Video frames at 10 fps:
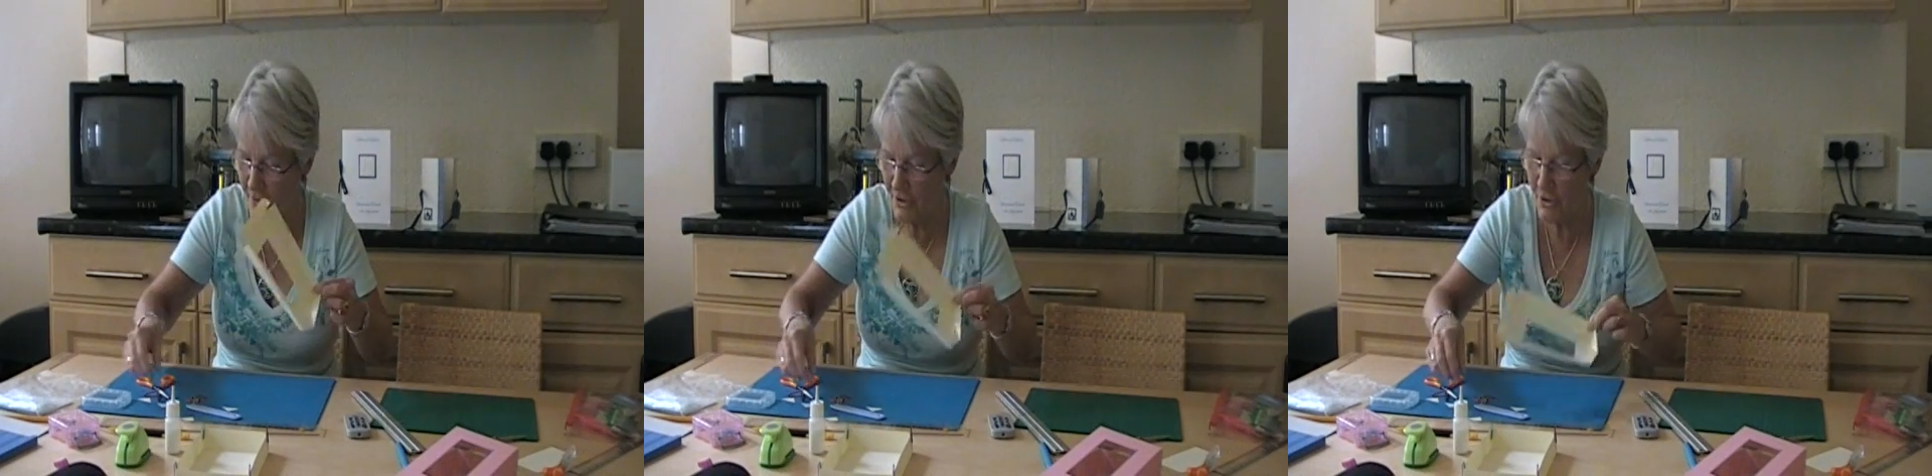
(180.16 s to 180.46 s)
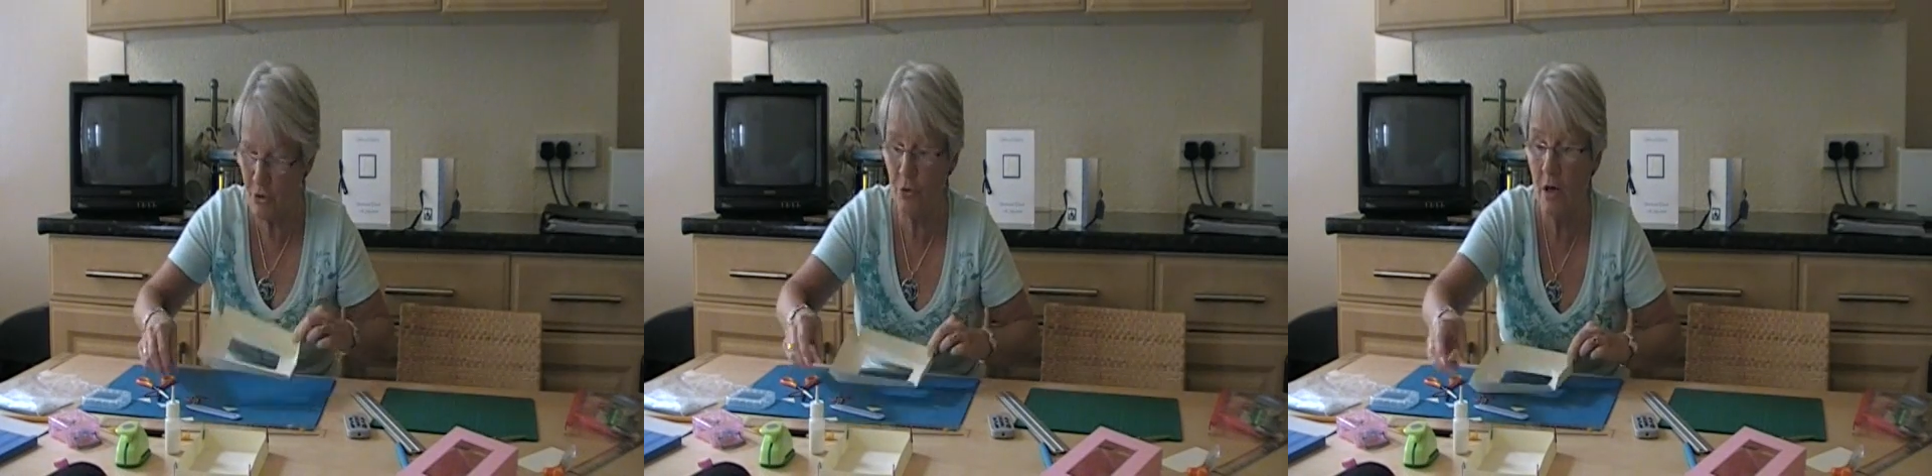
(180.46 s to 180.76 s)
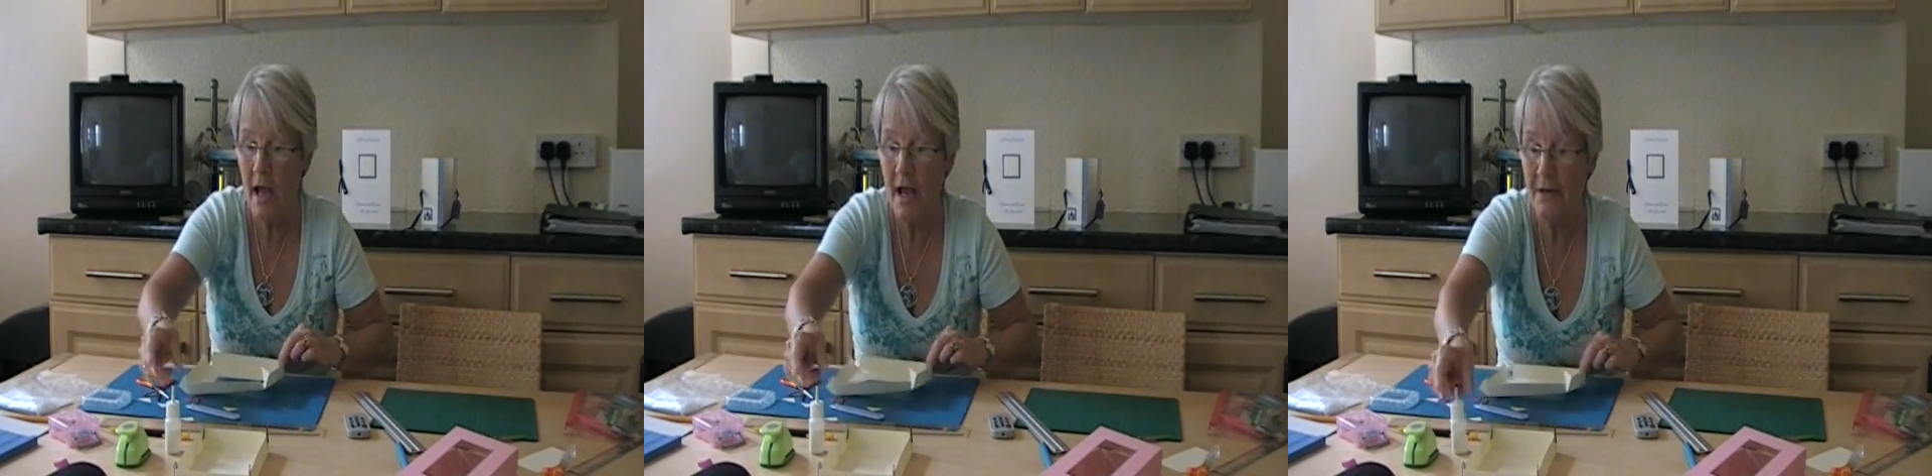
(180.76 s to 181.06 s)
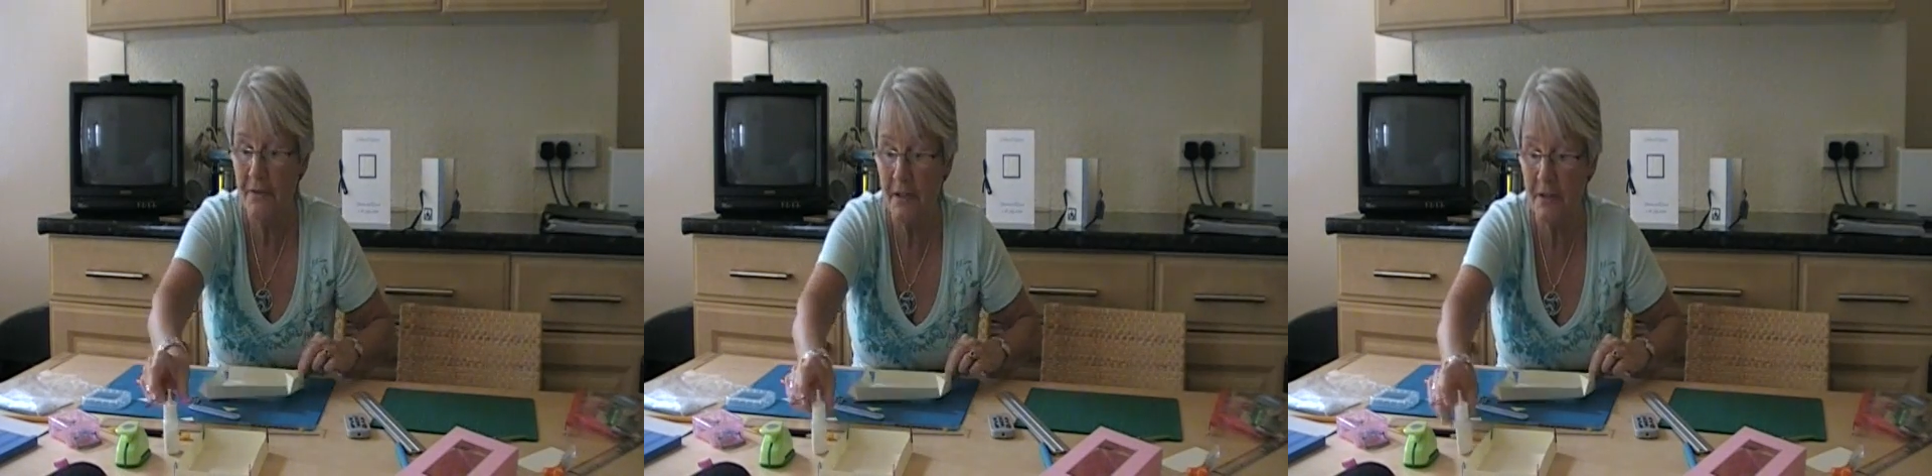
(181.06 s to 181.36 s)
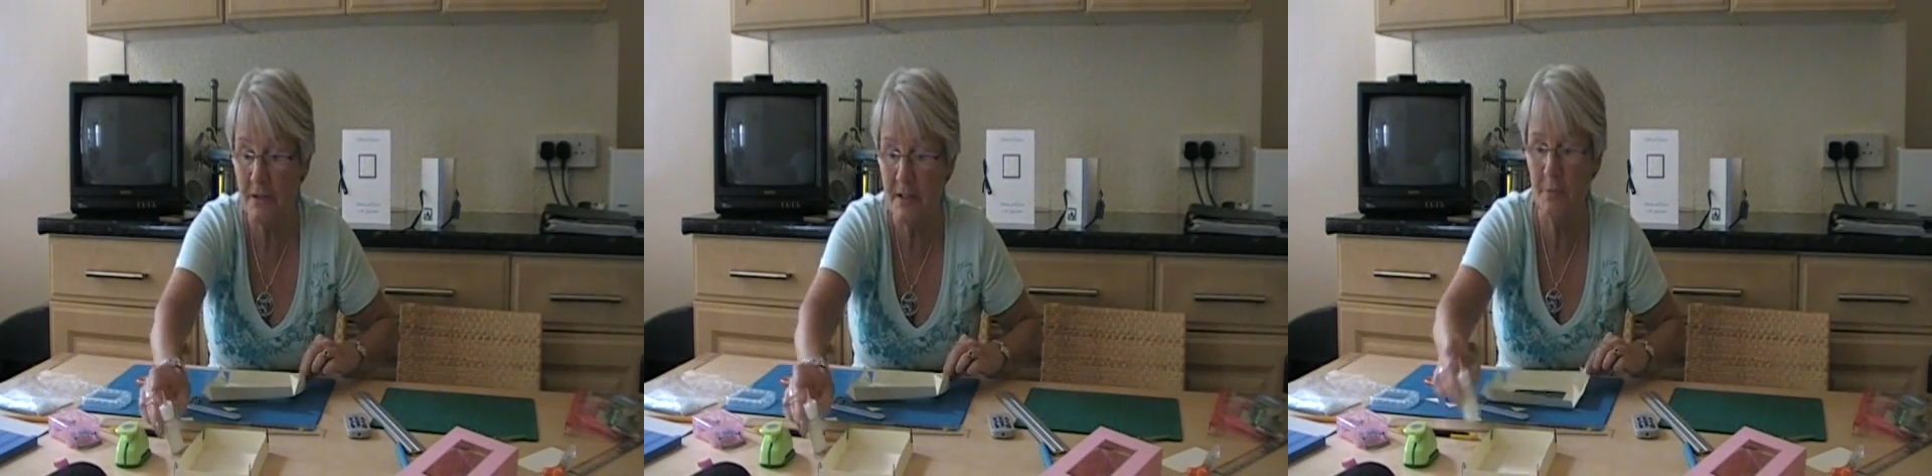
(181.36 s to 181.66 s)
this is blue. Another
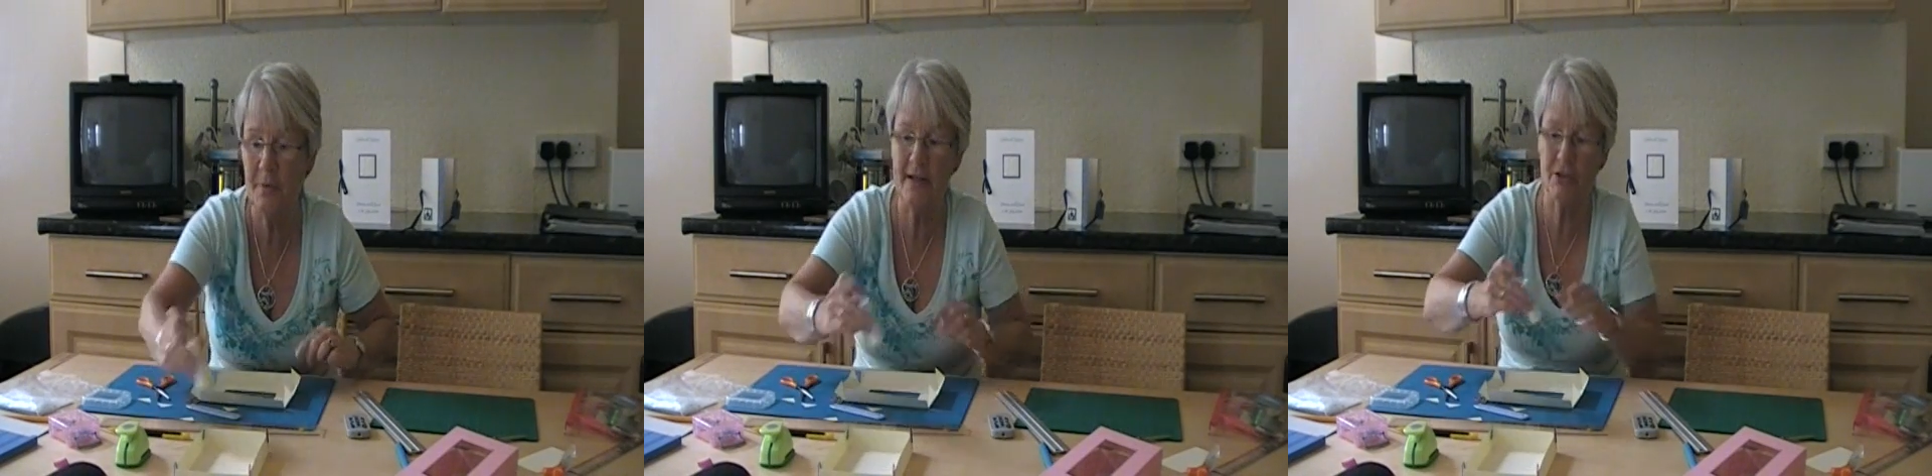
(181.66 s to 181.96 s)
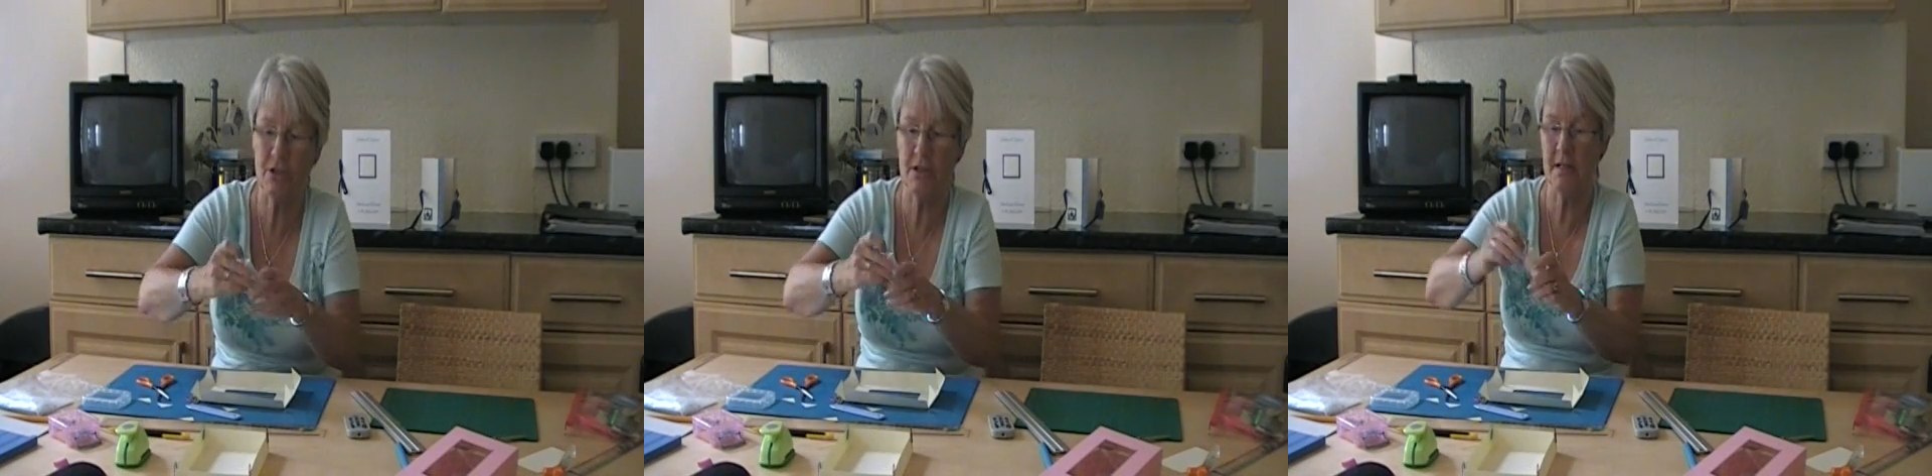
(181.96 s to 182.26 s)
little tip actually